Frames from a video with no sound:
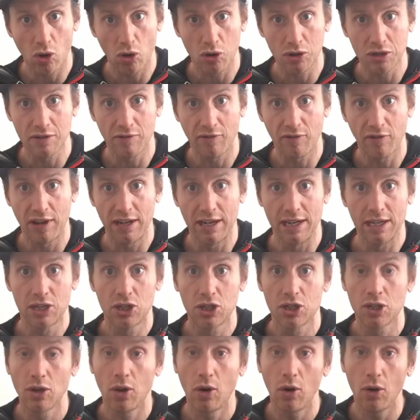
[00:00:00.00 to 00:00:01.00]
chord to
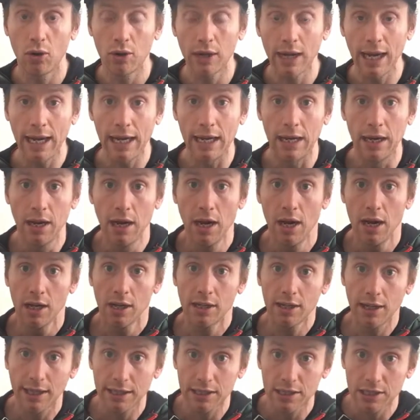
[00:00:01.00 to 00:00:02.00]
finish. Okay,
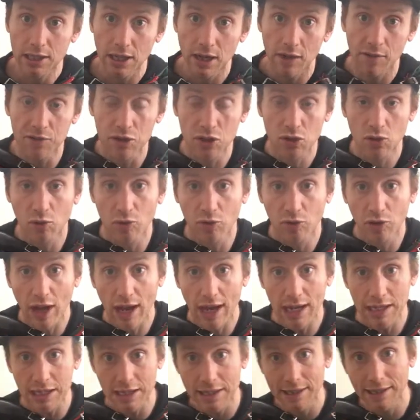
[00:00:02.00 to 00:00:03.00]
great stuff. So
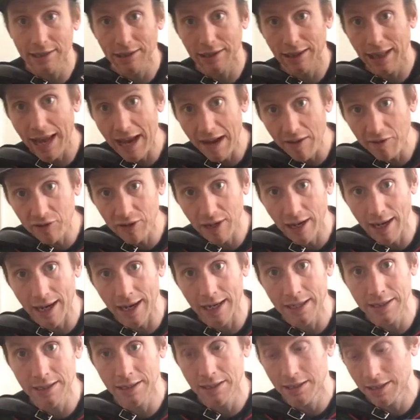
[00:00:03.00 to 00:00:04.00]
that's the left
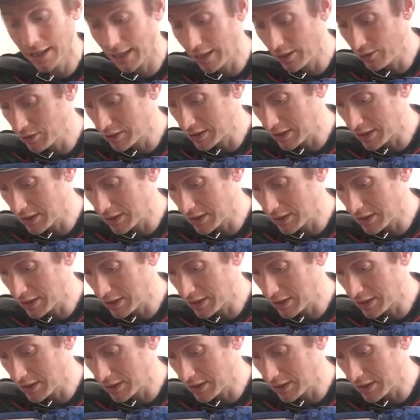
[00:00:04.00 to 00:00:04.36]
hand now